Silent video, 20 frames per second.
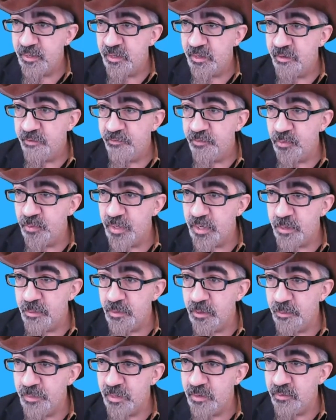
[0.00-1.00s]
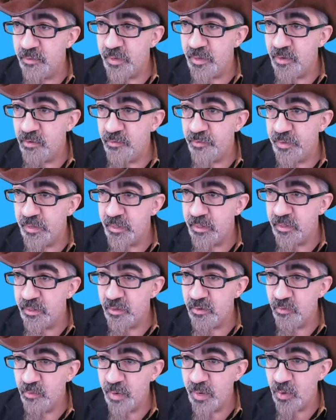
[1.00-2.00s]
If you email me right
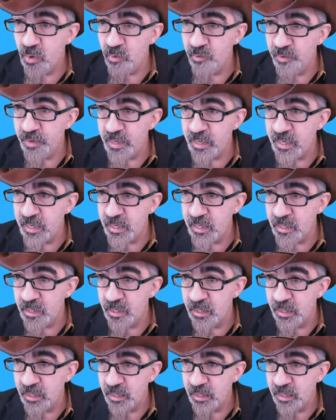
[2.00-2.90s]
over here,